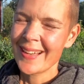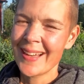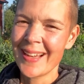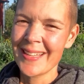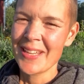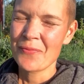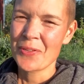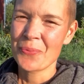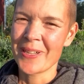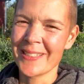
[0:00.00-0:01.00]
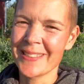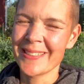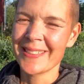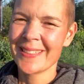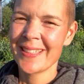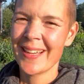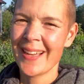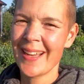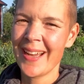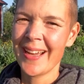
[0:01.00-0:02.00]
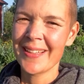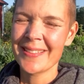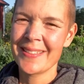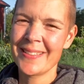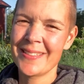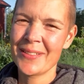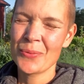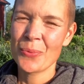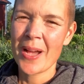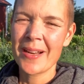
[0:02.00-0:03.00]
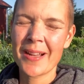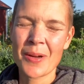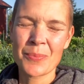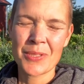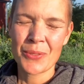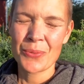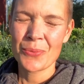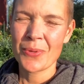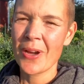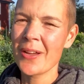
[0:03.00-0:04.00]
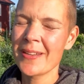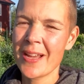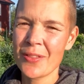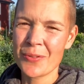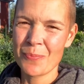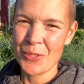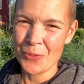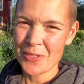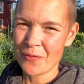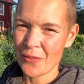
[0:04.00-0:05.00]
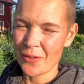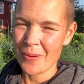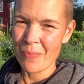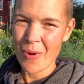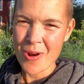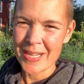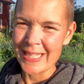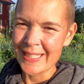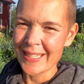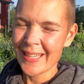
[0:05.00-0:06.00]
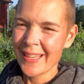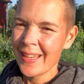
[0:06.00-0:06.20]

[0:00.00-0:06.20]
Hi everyone, and welcome to another beautiful morning